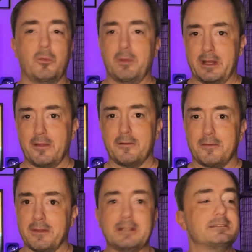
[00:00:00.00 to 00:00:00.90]
many other
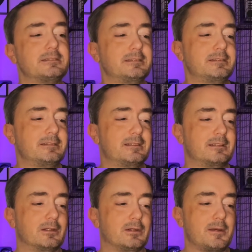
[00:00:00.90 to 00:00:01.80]
things.
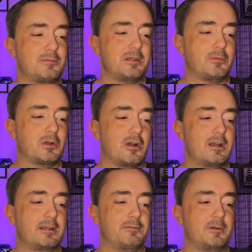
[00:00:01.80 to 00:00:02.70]
Look up Tim
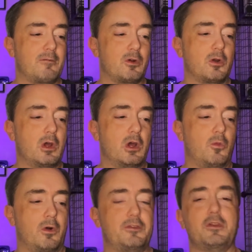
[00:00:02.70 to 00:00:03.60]
Curry if you ever
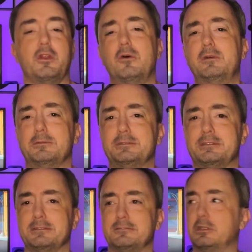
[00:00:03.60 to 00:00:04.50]
want to know. He was
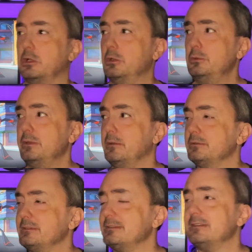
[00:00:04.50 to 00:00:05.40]
in Clue. He
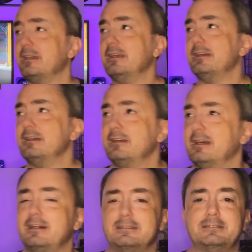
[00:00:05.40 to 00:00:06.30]
was in,
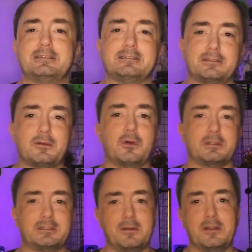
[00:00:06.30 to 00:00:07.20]
of
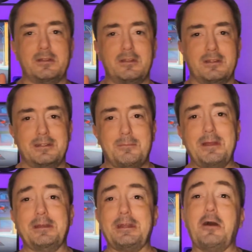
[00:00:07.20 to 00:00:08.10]
course,
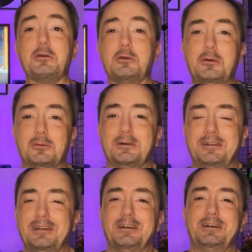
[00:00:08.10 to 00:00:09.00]
depending on how you
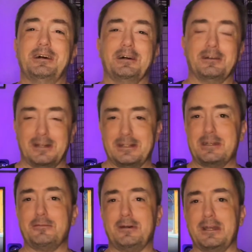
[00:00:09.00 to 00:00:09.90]

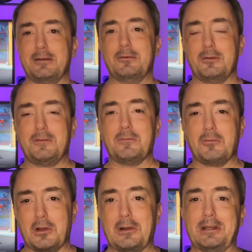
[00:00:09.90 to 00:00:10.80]
identify with Tim
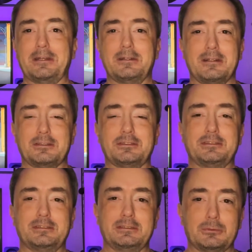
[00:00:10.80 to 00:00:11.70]
Curry, it tells
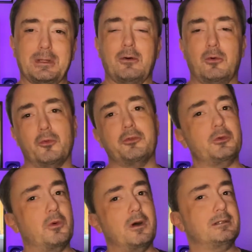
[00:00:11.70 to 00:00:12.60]
you how old you
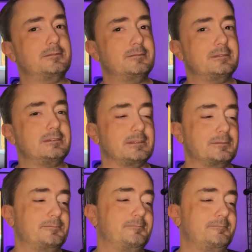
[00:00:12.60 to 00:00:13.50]
are. So,
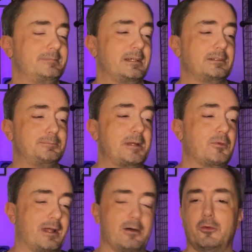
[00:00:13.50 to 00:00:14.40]
tells
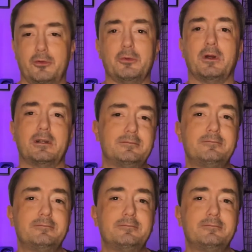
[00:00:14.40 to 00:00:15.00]
people how old you are.